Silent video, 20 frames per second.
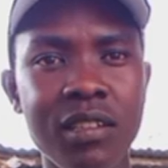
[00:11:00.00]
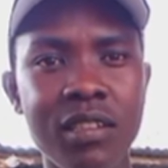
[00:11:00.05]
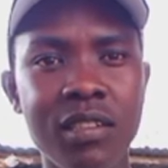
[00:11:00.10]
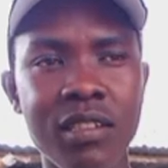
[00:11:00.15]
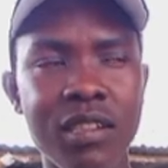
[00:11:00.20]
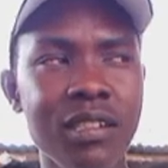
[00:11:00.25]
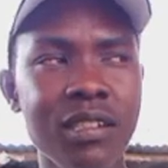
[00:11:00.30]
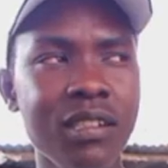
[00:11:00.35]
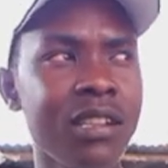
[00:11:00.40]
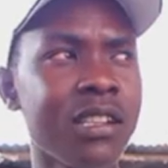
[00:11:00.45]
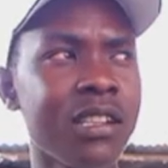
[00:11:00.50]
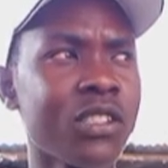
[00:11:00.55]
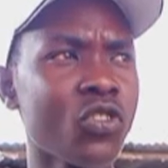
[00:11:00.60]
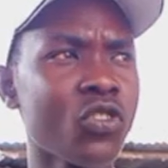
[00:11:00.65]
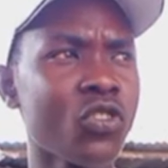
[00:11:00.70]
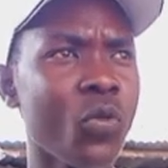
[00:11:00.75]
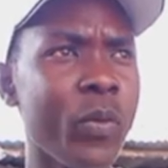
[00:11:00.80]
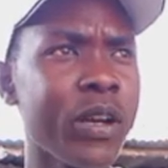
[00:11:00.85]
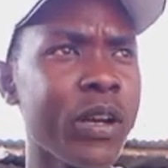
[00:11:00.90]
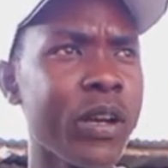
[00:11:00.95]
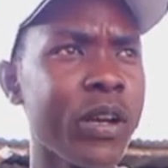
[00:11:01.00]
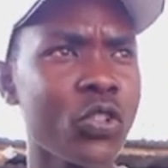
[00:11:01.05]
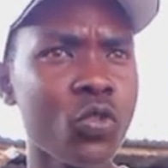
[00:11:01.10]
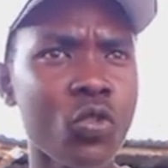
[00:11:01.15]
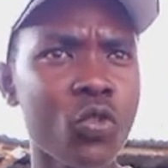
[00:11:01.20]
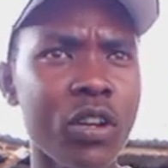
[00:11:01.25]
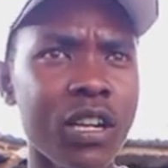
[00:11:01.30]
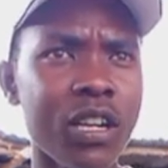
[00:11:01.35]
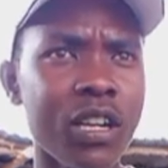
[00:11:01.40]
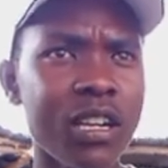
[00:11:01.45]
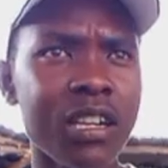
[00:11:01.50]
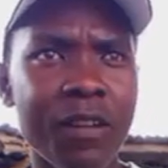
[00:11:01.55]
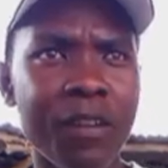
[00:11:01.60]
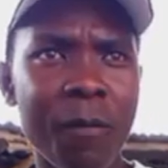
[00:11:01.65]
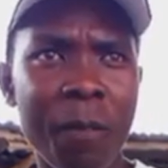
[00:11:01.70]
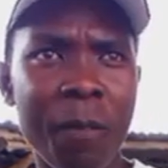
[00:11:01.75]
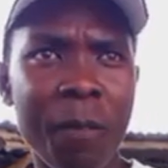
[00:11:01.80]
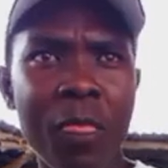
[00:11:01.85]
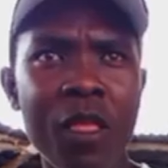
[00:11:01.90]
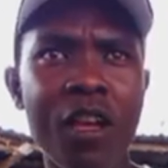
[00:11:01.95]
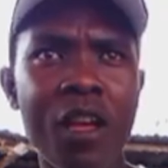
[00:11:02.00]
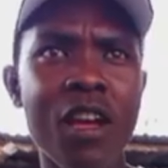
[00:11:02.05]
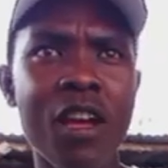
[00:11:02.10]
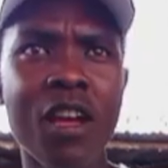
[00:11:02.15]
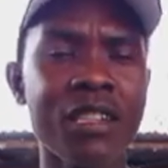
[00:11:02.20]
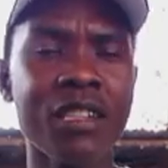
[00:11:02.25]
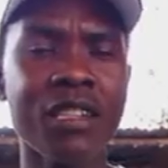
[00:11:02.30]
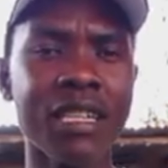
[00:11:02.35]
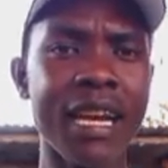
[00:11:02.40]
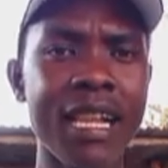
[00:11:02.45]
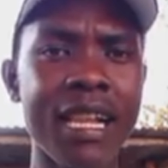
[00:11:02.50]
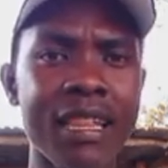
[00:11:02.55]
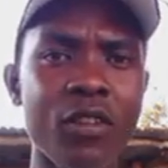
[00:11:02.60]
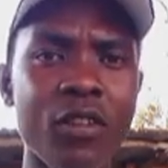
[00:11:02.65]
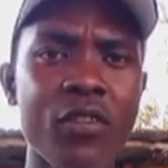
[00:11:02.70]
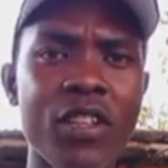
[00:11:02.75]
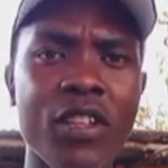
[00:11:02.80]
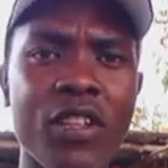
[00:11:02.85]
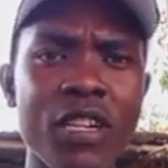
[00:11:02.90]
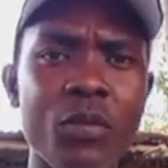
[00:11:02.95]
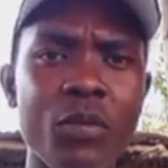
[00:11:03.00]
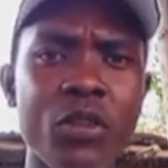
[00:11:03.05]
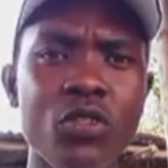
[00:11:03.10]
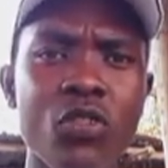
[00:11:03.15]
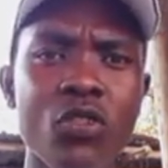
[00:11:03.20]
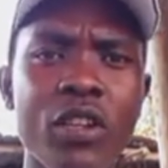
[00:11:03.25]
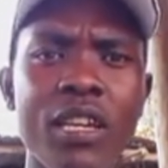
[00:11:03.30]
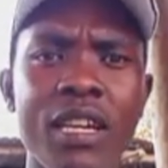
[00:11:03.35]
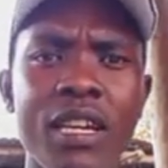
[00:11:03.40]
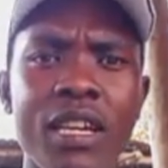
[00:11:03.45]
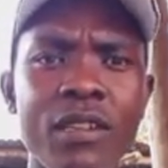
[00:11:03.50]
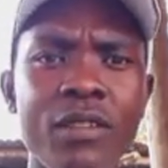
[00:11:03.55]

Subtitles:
Yeah. So make sure the health of the animal is okay,